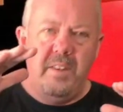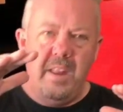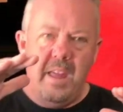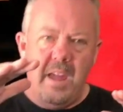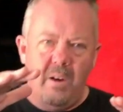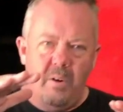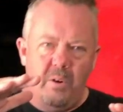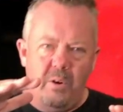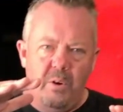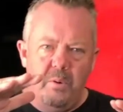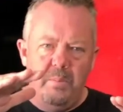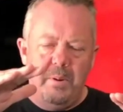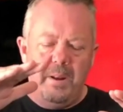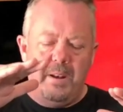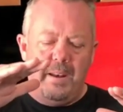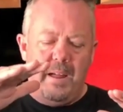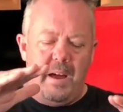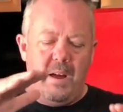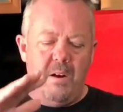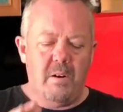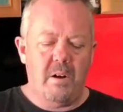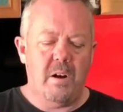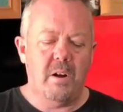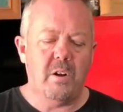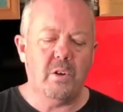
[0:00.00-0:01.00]
now a little bit
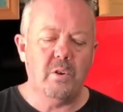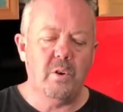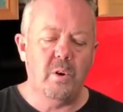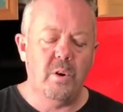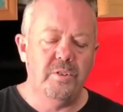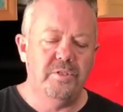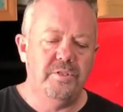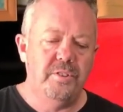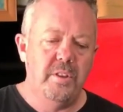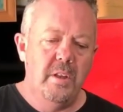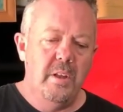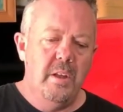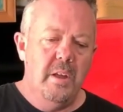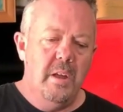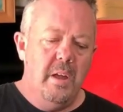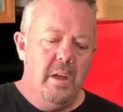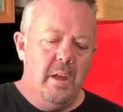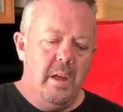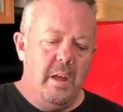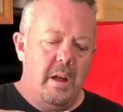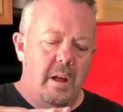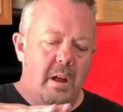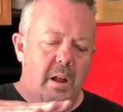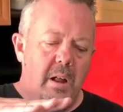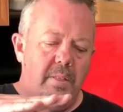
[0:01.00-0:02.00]
lower, and of course
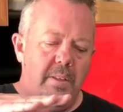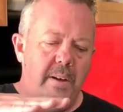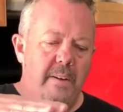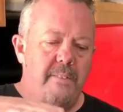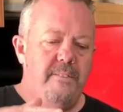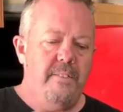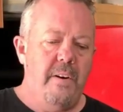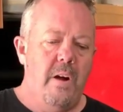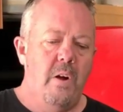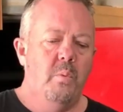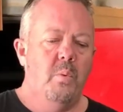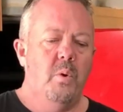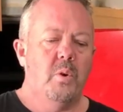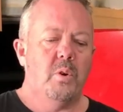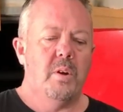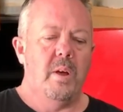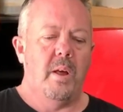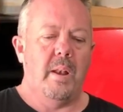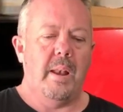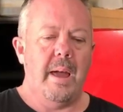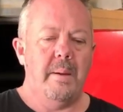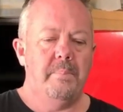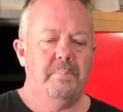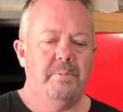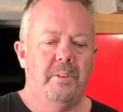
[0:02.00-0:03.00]
that foam will
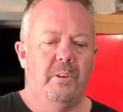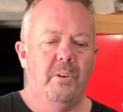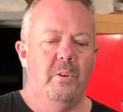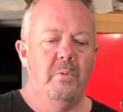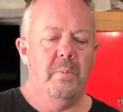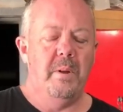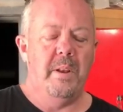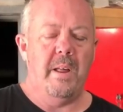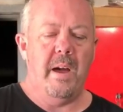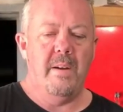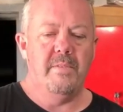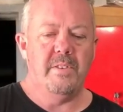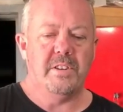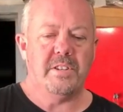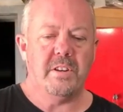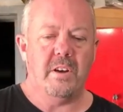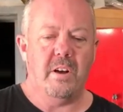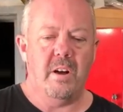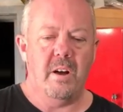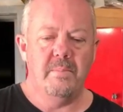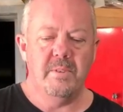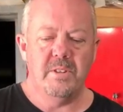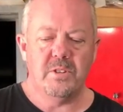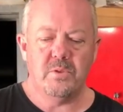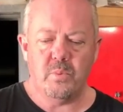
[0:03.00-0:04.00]
collapse a little bit over
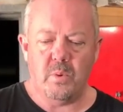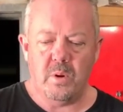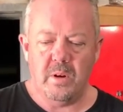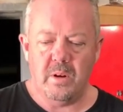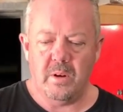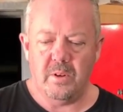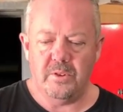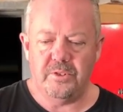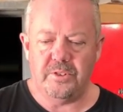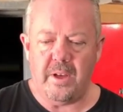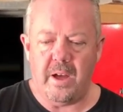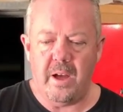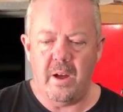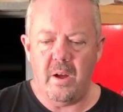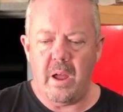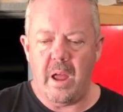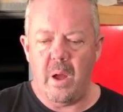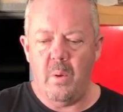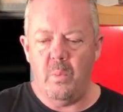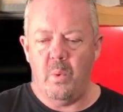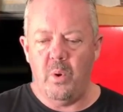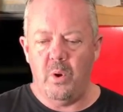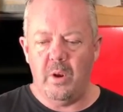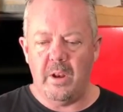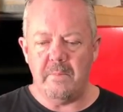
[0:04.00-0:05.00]
time as well, so
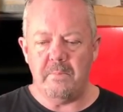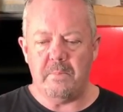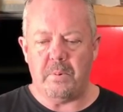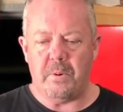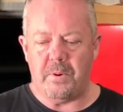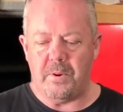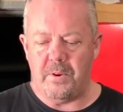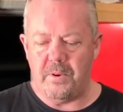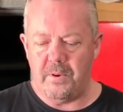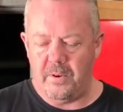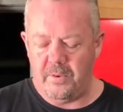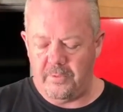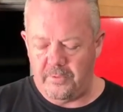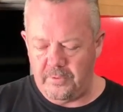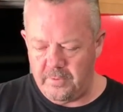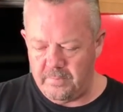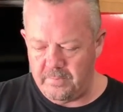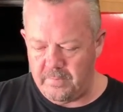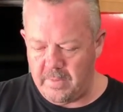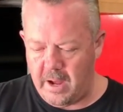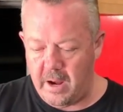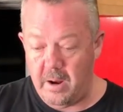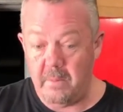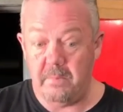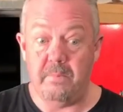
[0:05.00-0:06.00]
it will improve,
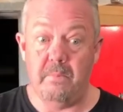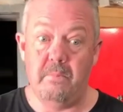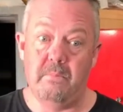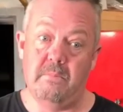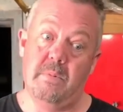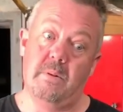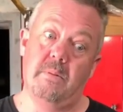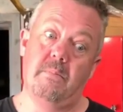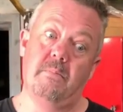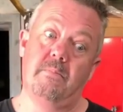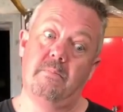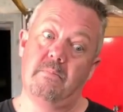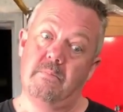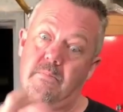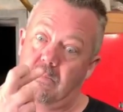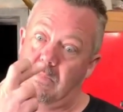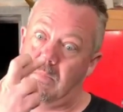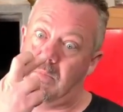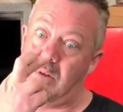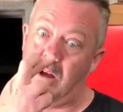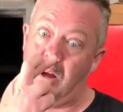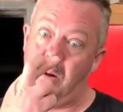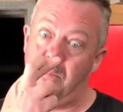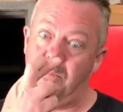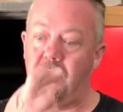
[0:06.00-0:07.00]

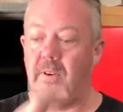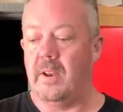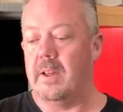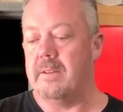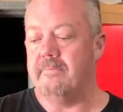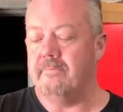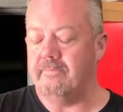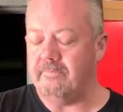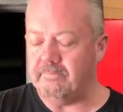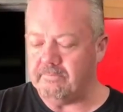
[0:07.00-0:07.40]
hopefully.